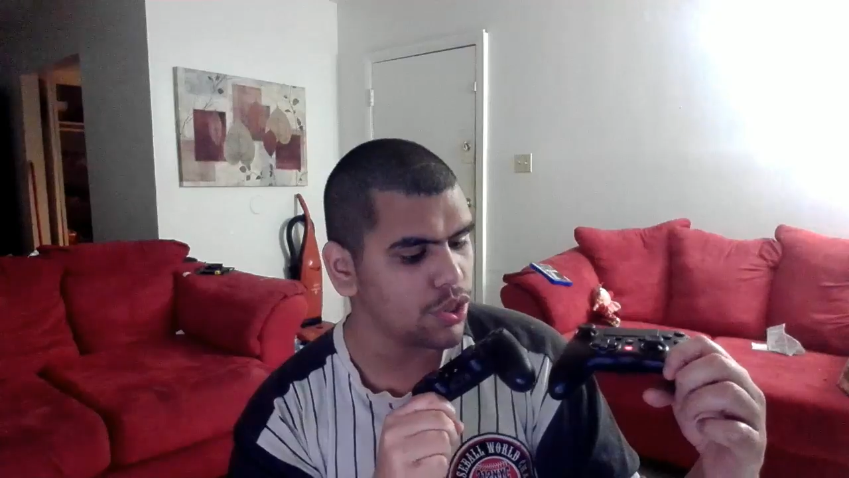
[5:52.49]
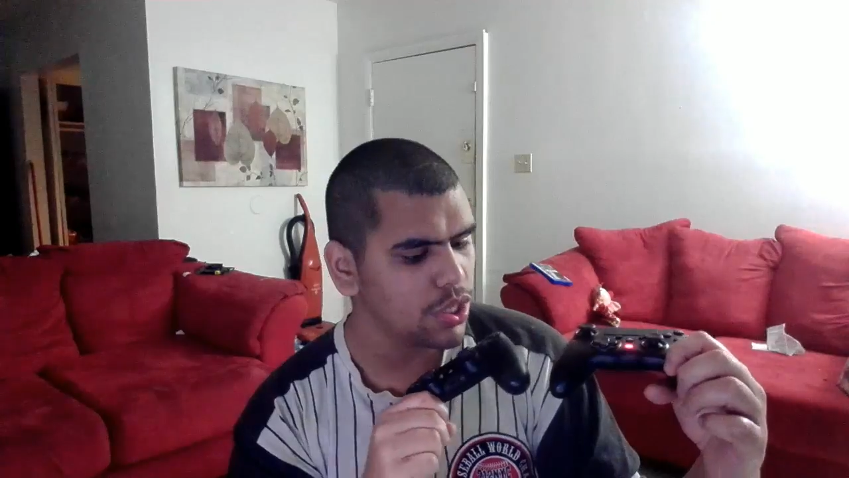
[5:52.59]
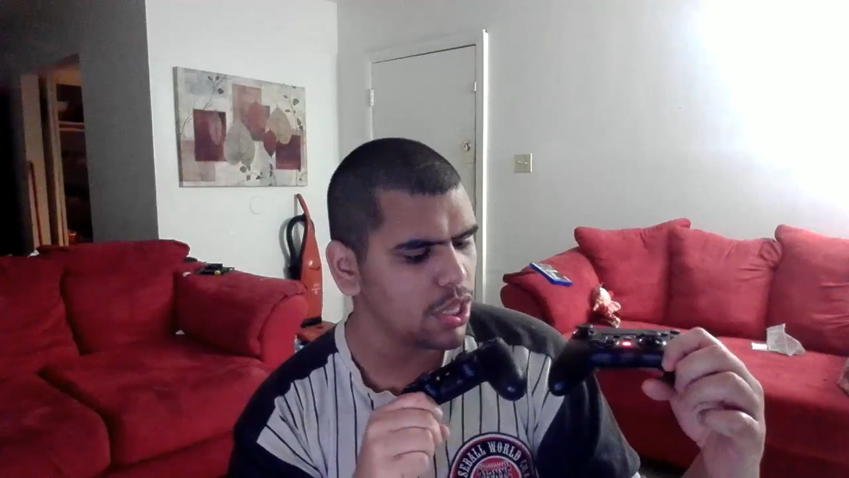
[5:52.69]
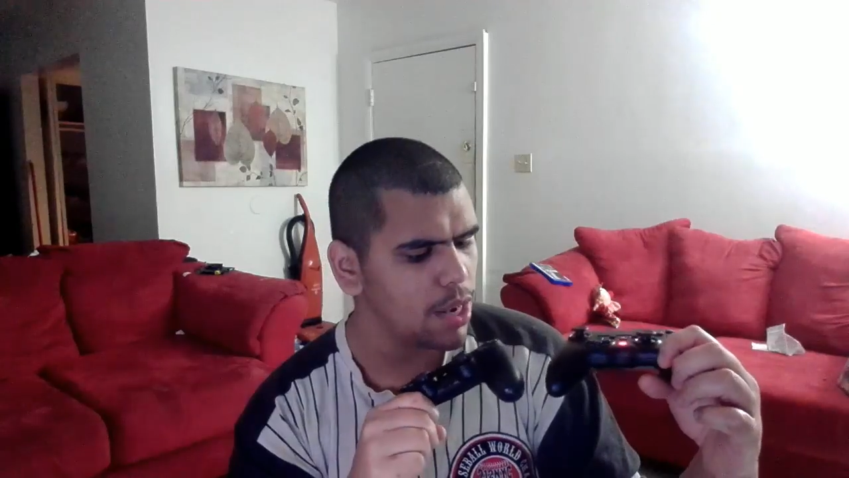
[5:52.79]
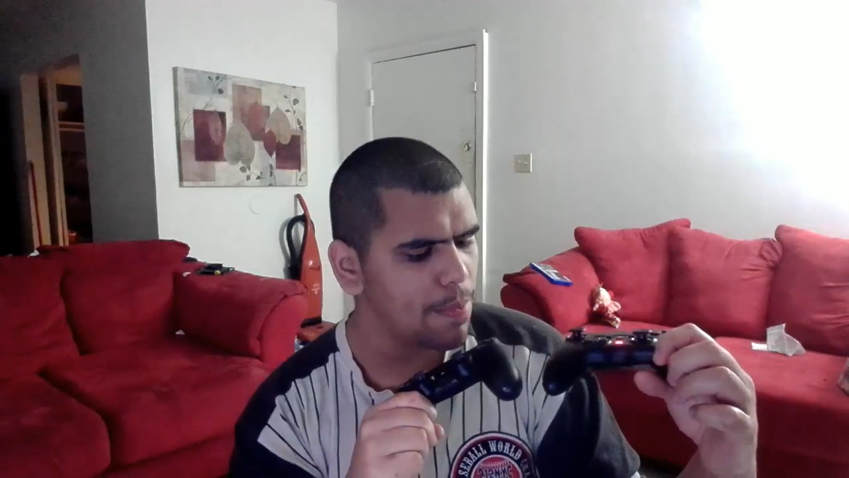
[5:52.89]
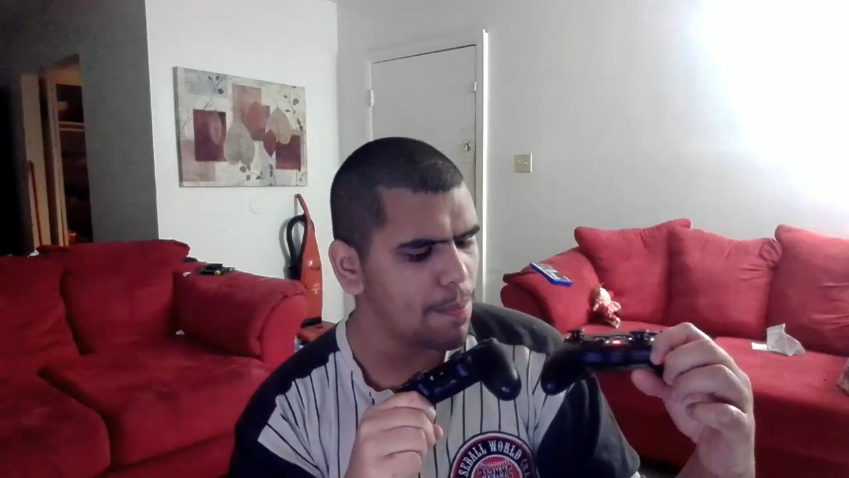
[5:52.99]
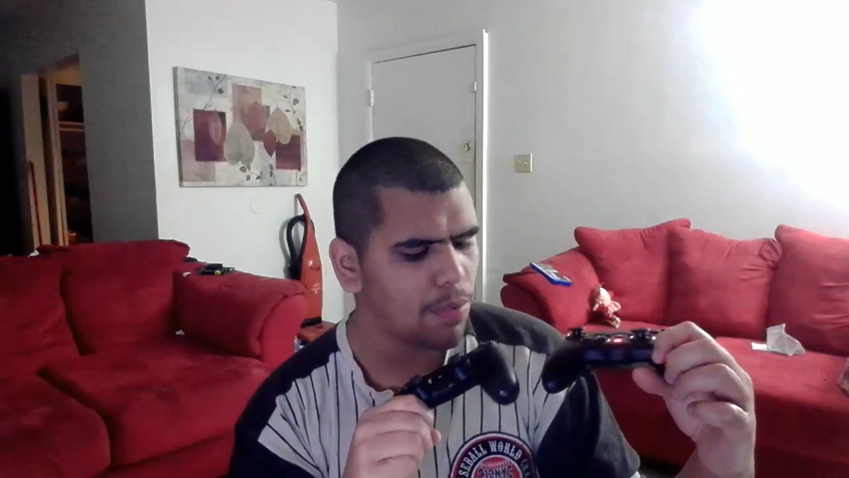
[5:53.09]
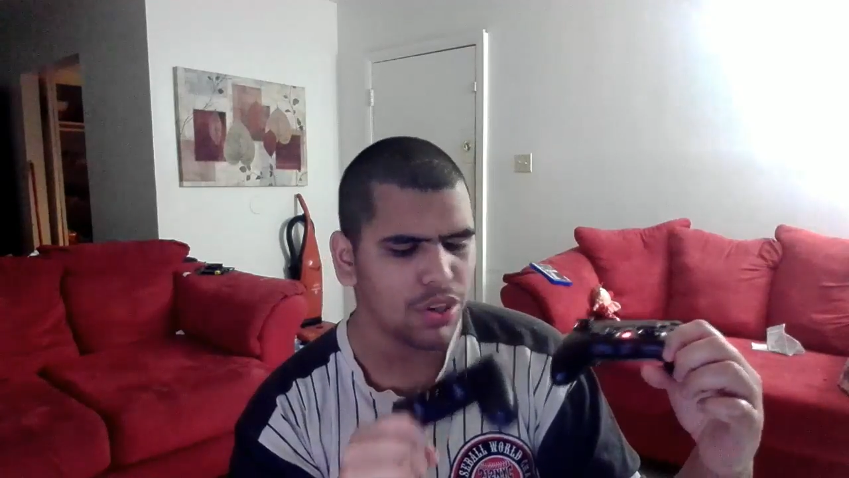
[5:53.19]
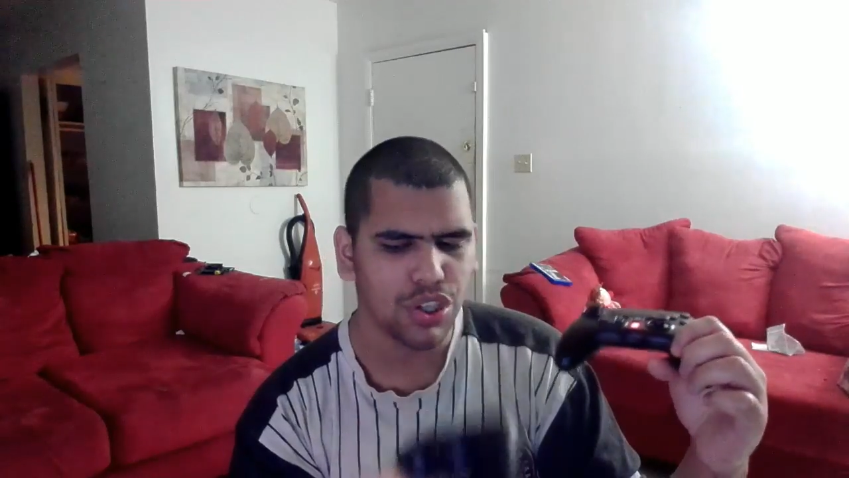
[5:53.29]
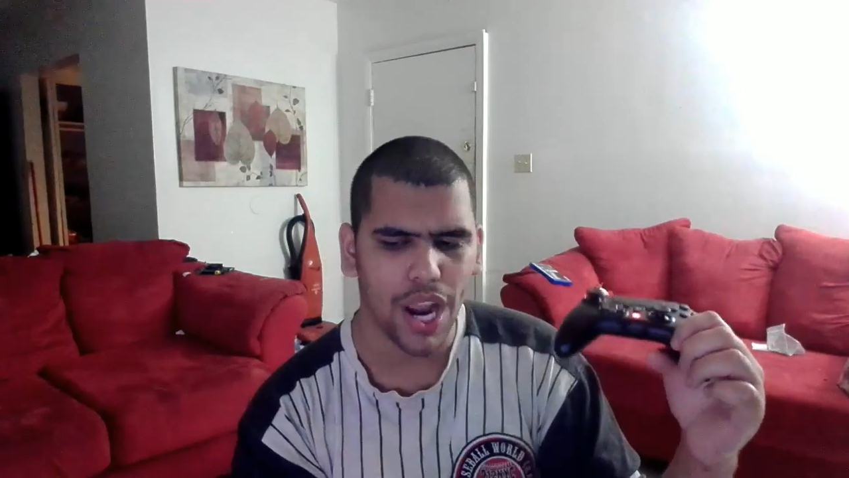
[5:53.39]
just a little bit
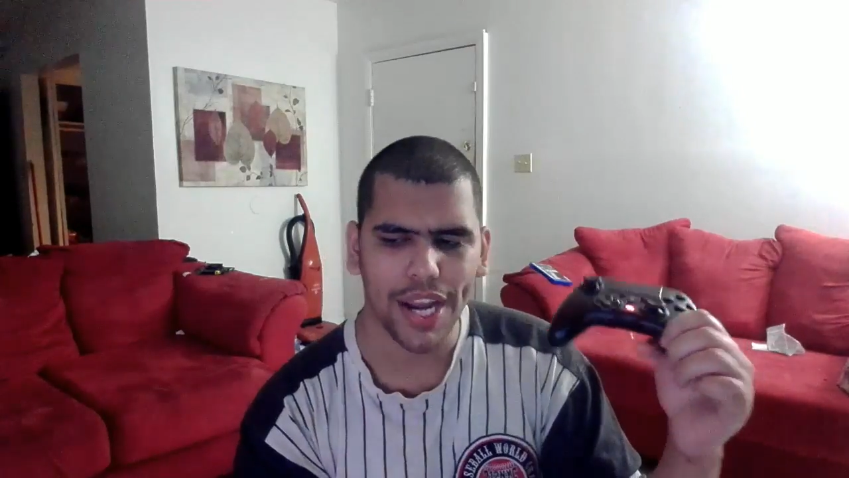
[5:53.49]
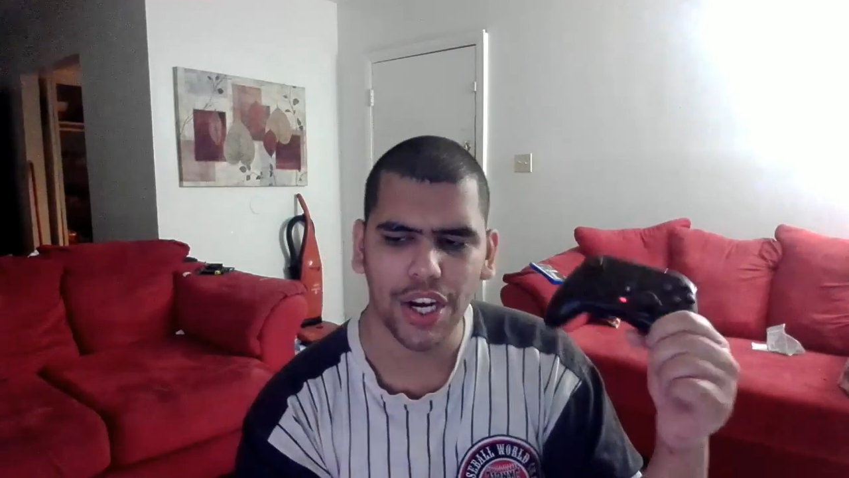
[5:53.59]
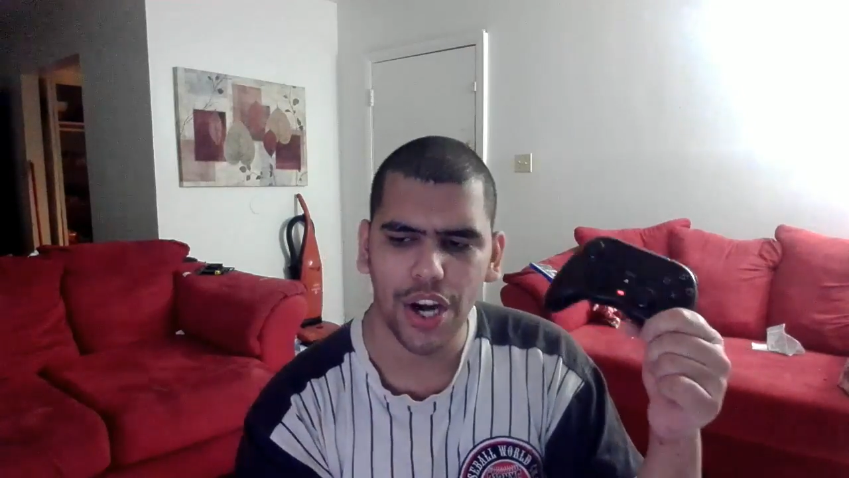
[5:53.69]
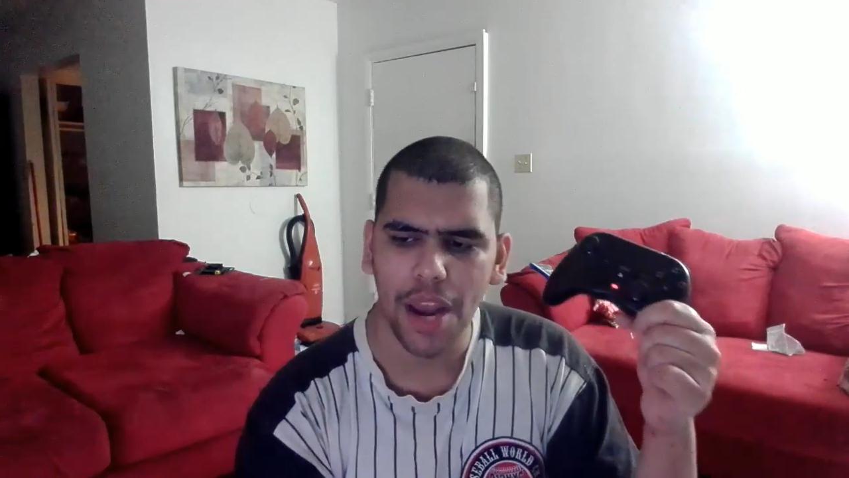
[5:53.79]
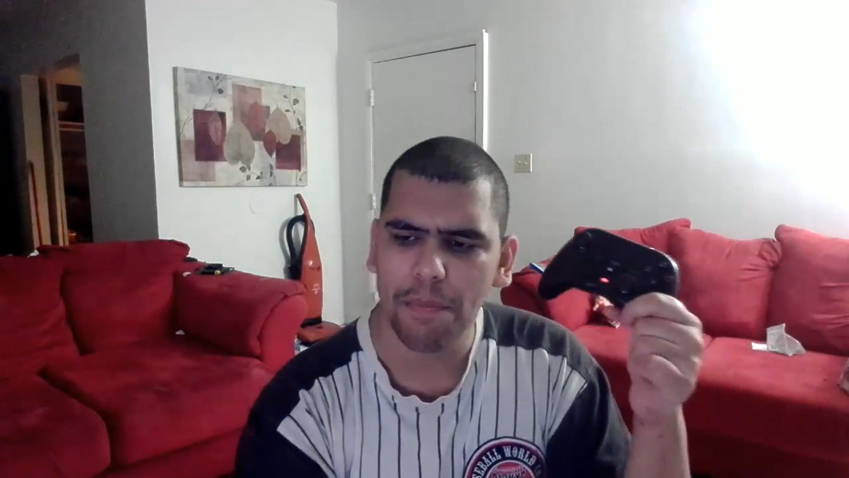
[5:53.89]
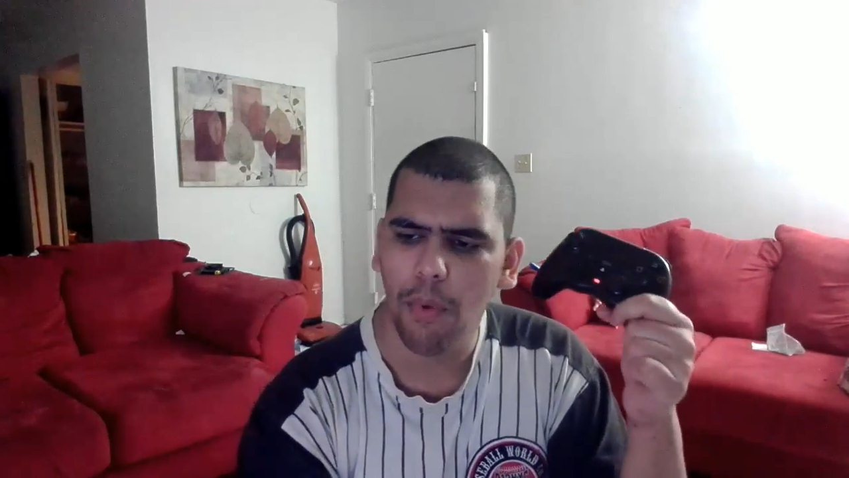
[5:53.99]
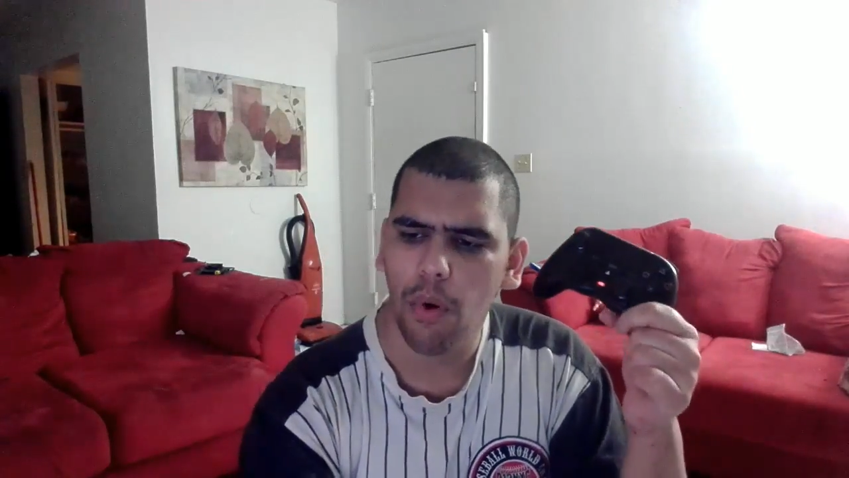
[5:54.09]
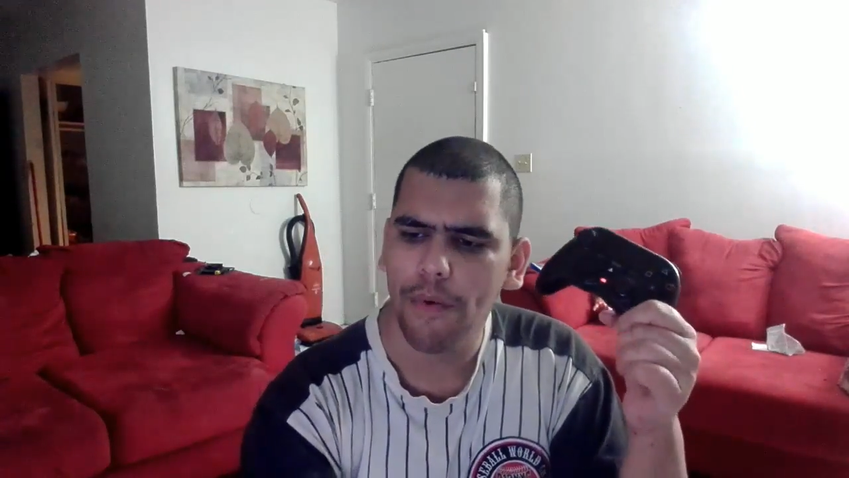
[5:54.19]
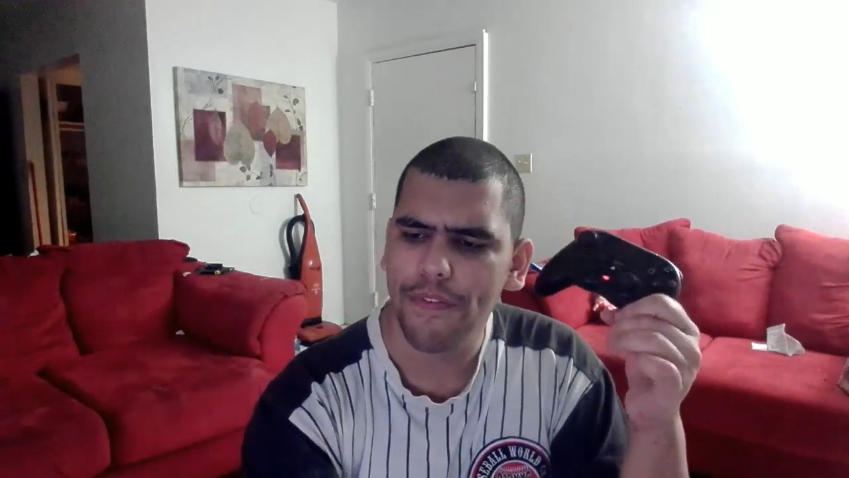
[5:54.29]
more shinier and more